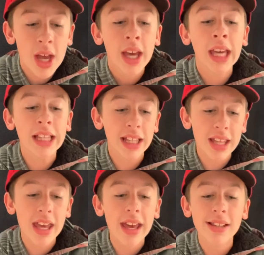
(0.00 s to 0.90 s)
He led the
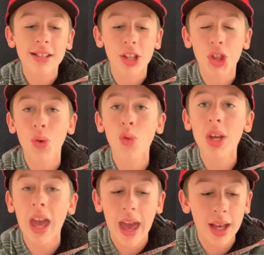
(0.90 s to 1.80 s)
Yankees to
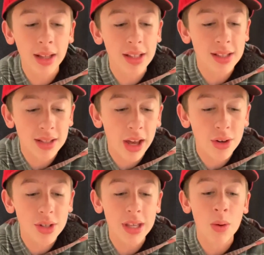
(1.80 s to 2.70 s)
three AL East
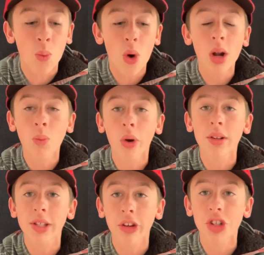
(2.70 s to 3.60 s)
titles and one
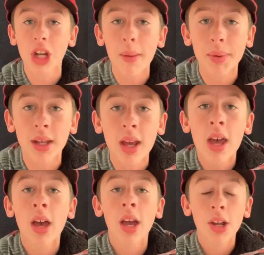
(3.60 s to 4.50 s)
World Series
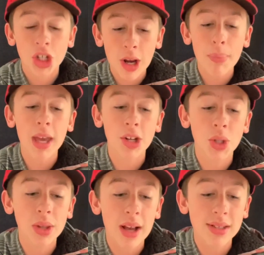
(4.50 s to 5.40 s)
championship in
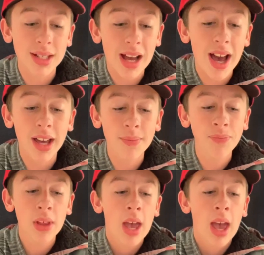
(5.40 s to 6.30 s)
2009.
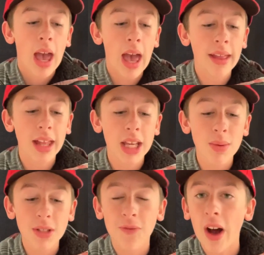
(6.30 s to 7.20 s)
And then he
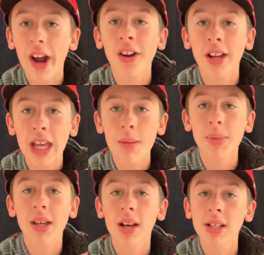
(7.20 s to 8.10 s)
was fired again
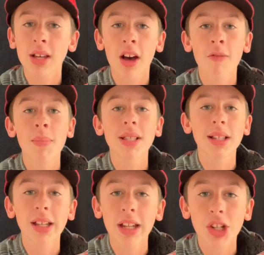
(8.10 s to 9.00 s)
because of
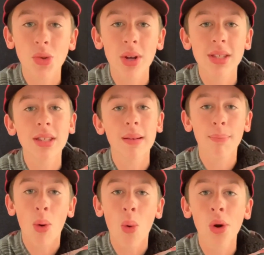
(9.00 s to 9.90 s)
misleading choices and
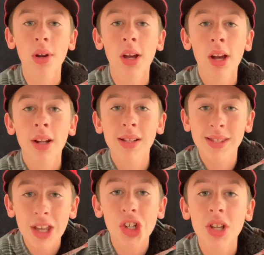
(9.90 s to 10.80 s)
poor
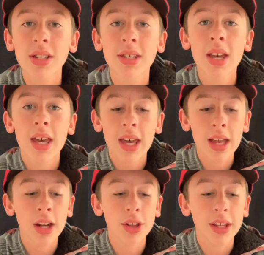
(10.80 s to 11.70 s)
decisions
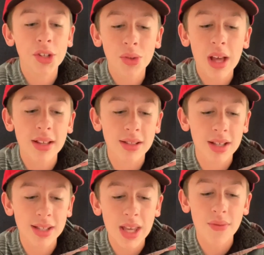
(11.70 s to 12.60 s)
in the
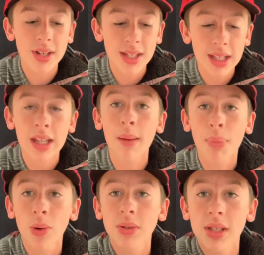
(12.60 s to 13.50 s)
2017
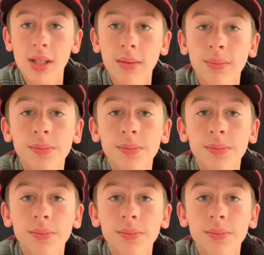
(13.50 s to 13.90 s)
postseason.